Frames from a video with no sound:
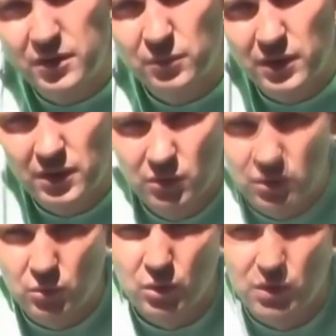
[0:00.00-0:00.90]
completely
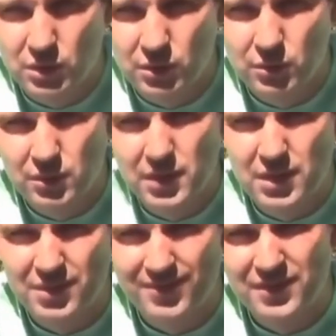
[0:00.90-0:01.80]
with water.
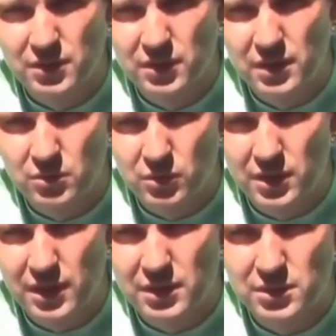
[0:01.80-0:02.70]
Check for
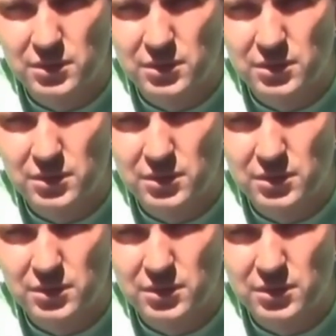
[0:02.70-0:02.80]
leaks.